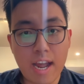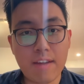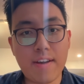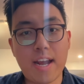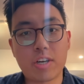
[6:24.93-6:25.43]
I've
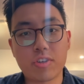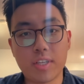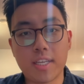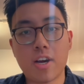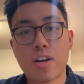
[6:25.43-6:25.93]
actually
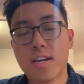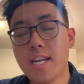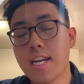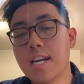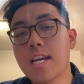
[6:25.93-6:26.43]
gotten
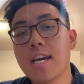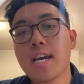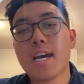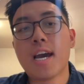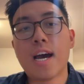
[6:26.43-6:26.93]
in
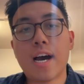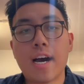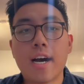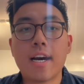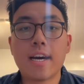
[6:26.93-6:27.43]

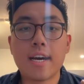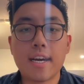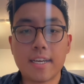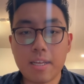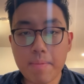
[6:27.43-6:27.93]

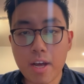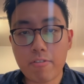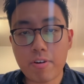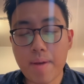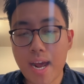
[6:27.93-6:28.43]
an email
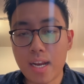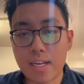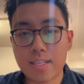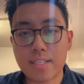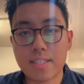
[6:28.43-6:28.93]
from
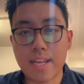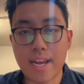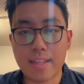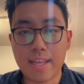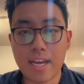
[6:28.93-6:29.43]
Alex
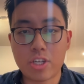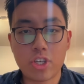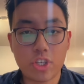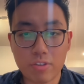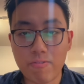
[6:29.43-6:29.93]
saying that she
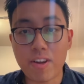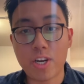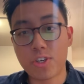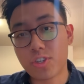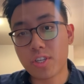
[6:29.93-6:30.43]
just
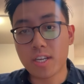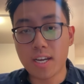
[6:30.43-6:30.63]
finished